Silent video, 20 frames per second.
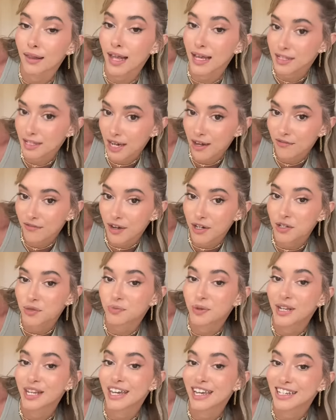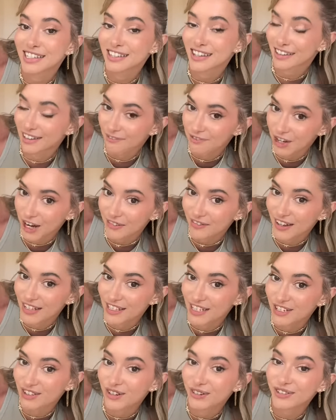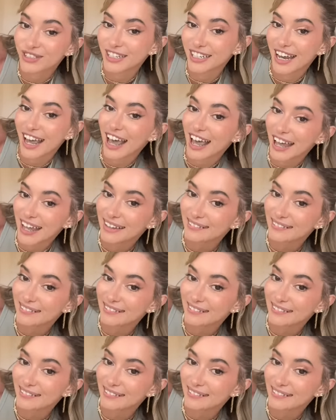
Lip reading: last day of fashion week. It's the Love Shack fancy show today.